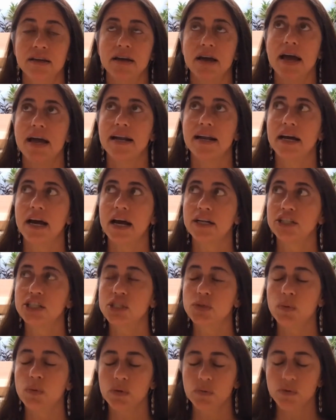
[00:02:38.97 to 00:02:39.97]
And I
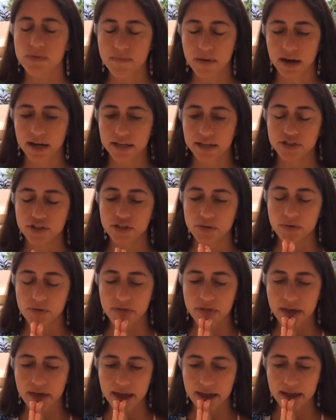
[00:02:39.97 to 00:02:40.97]
just want to remind you
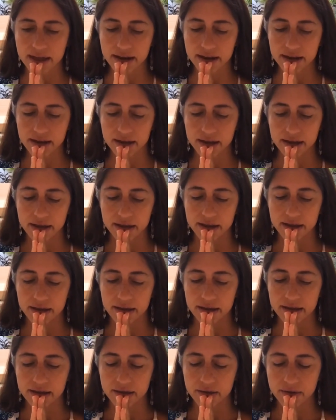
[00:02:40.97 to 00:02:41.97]
that
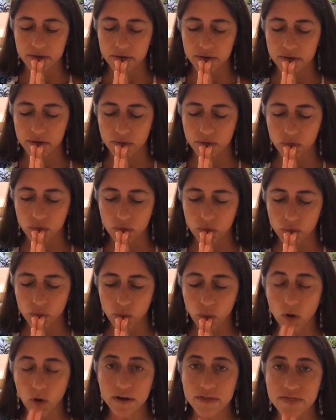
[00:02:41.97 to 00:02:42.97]

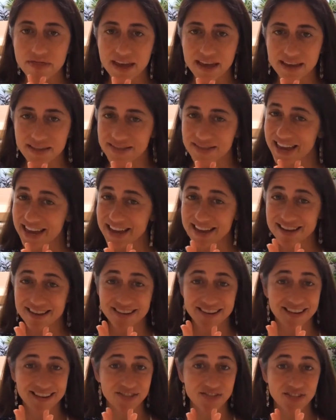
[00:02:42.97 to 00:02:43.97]
one,
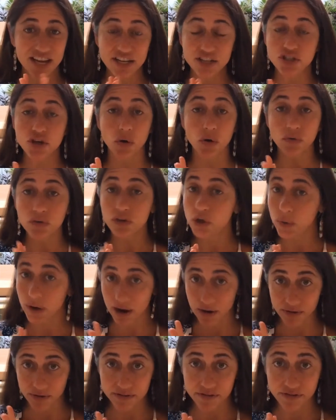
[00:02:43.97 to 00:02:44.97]
they don't know
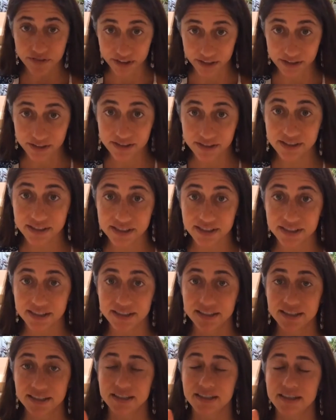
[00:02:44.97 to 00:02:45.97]
how it feels,
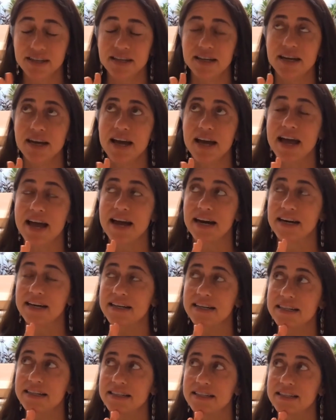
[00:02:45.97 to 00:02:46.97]

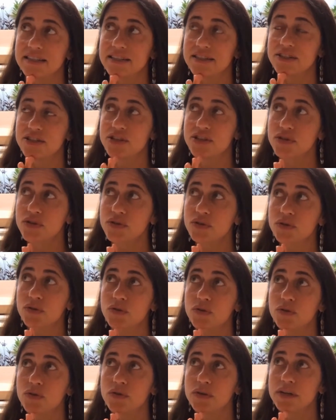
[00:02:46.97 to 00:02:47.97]
and
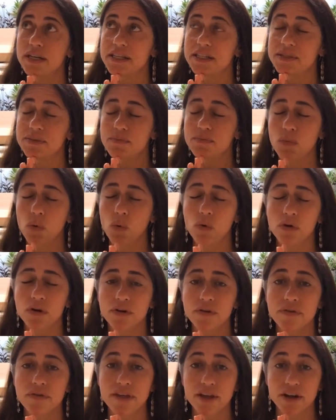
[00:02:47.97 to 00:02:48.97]
two, it's
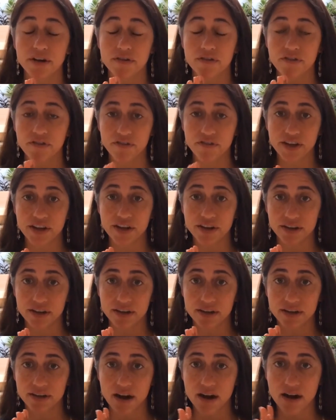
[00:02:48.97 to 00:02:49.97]
more their
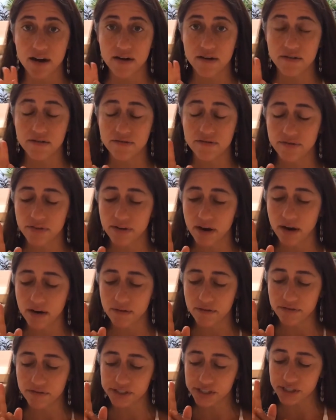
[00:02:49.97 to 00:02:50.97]
fear
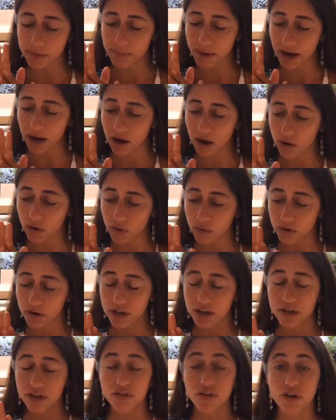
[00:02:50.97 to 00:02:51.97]
of somehow
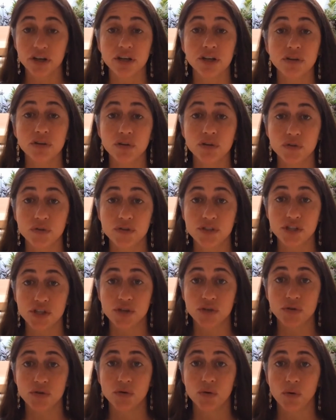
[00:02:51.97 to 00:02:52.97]
they're going to lose
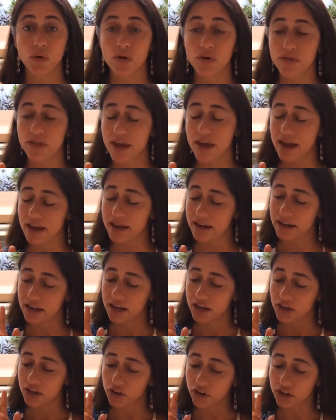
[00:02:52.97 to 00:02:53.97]
you or that
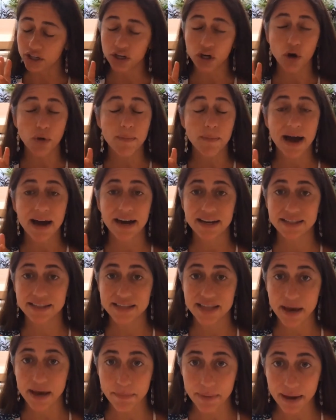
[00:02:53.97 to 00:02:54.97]
you're going to go back into
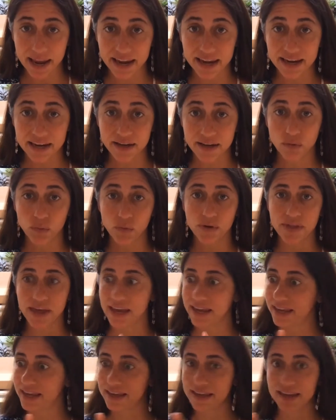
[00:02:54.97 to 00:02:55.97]
that pain where
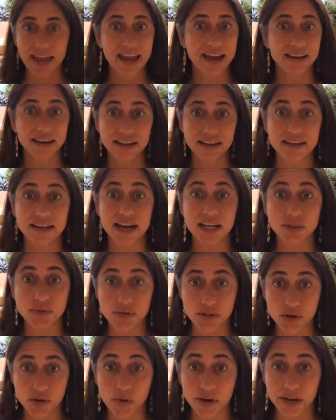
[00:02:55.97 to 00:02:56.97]
they can't connect
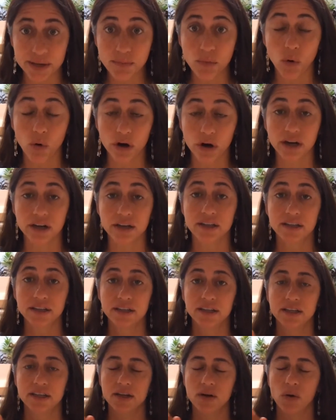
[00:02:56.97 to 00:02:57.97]
with you anymore,
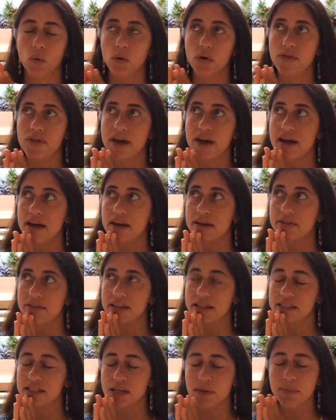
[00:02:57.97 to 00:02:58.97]
or
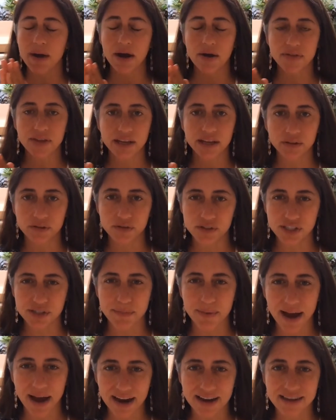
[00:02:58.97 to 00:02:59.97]
that somehow they lose
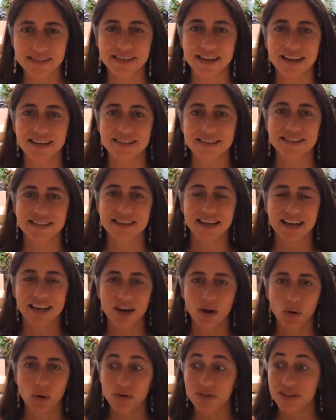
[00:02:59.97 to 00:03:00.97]
some access,
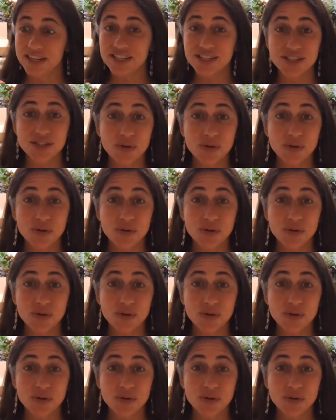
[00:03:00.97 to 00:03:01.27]
or they just